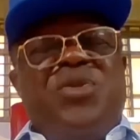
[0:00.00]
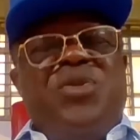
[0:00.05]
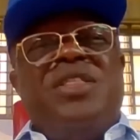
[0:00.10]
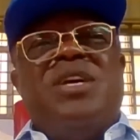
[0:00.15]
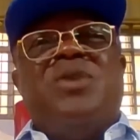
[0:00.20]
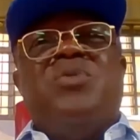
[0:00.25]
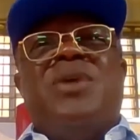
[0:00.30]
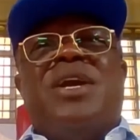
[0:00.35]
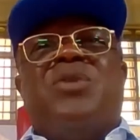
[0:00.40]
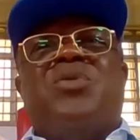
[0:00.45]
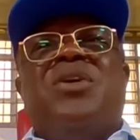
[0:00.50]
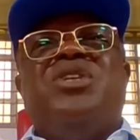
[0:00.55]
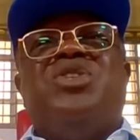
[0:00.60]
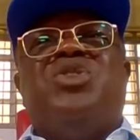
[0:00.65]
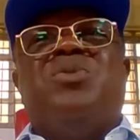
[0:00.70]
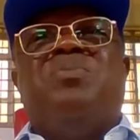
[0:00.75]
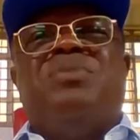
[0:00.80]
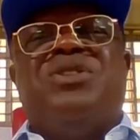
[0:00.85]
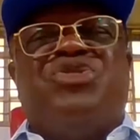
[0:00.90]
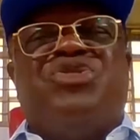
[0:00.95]
And I knew
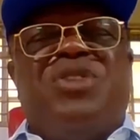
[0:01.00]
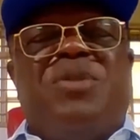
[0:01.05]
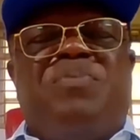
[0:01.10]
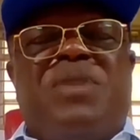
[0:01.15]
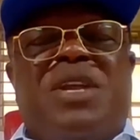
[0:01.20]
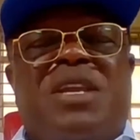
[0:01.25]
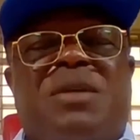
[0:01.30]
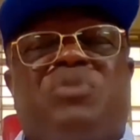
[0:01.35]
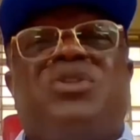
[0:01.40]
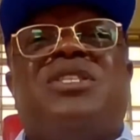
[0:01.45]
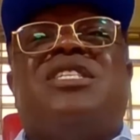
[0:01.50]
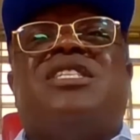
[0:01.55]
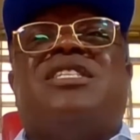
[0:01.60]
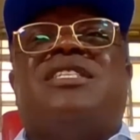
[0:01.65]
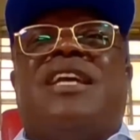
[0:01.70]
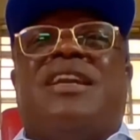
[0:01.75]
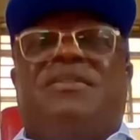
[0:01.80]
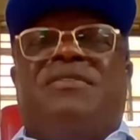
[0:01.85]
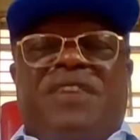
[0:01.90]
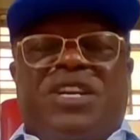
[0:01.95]
they were going to betray
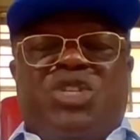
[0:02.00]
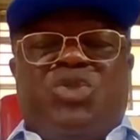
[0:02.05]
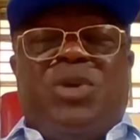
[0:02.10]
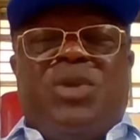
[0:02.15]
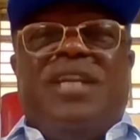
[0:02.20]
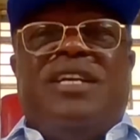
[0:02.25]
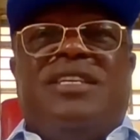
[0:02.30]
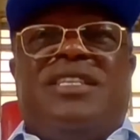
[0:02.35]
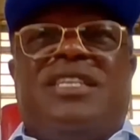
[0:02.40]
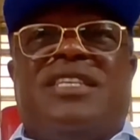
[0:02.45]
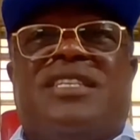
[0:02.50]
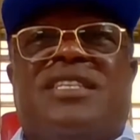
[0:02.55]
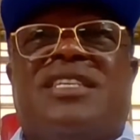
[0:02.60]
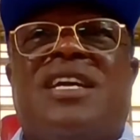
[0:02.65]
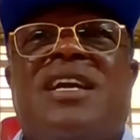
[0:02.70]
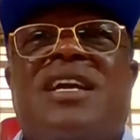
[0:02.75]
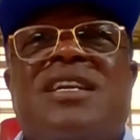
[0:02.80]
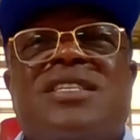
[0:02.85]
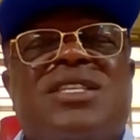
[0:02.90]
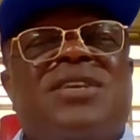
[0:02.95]
P D P, which they
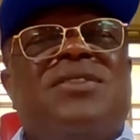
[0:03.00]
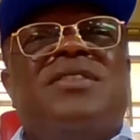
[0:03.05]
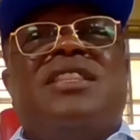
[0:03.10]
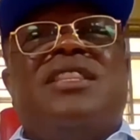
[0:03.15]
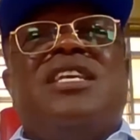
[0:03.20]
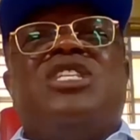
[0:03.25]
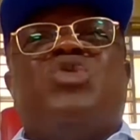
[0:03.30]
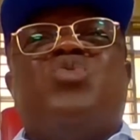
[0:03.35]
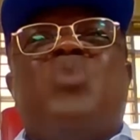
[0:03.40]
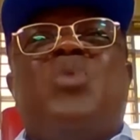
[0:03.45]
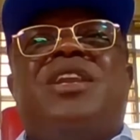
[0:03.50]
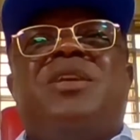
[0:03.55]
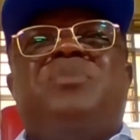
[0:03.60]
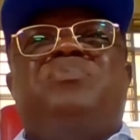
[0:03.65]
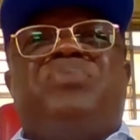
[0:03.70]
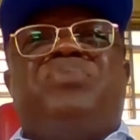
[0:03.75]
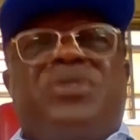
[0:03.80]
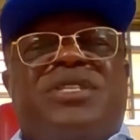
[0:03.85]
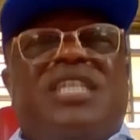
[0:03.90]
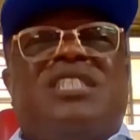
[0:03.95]
eventually did. So
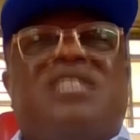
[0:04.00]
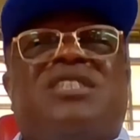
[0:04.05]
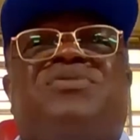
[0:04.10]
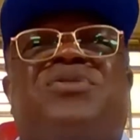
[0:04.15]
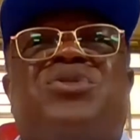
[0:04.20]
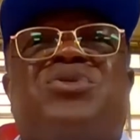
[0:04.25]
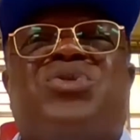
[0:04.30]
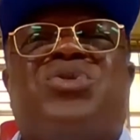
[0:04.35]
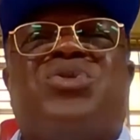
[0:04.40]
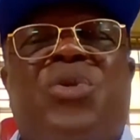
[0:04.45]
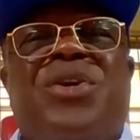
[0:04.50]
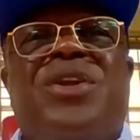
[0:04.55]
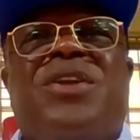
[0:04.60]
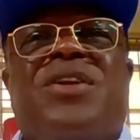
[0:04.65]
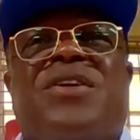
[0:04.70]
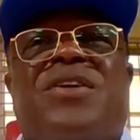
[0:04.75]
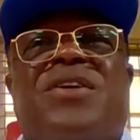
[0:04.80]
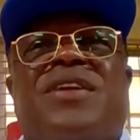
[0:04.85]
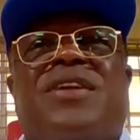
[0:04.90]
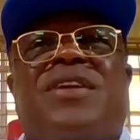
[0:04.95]
this were the protest
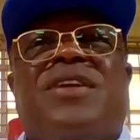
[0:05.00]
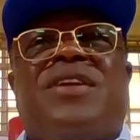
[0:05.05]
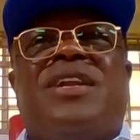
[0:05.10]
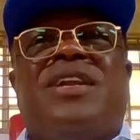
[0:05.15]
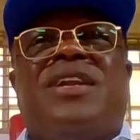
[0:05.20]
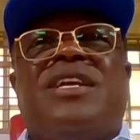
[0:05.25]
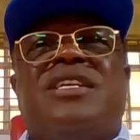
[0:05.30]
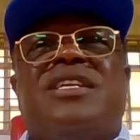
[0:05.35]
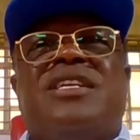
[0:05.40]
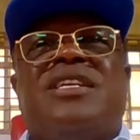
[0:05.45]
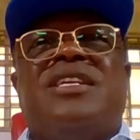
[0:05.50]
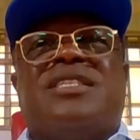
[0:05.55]
vote going on in